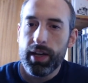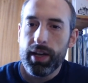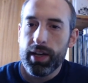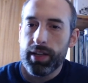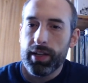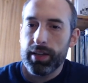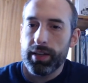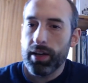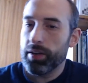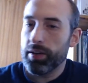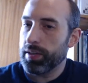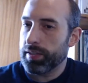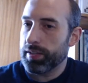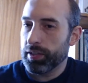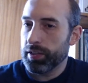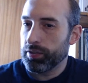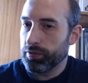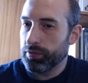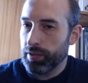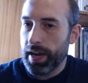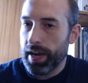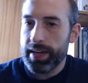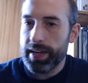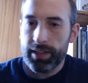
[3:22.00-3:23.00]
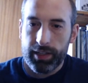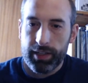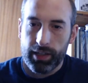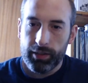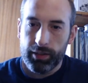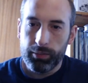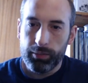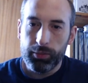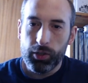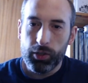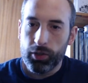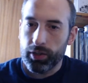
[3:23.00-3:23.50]
There is a great
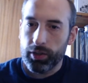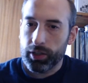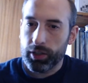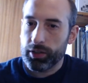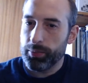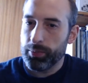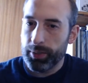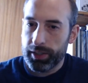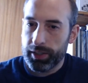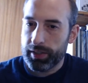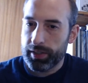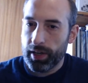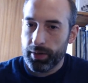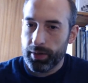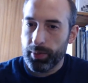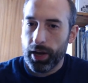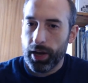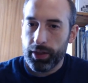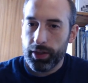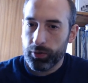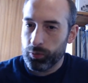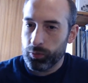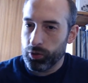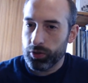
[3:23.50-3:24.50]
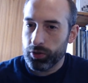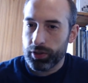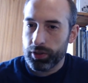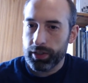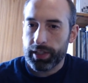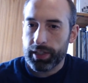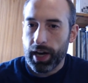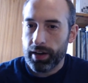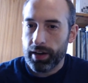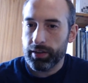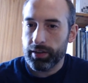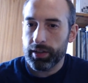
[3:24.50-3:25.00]
deal more that could be said about the water
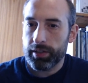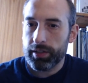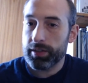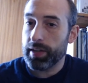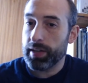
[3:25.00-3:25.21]
chariots.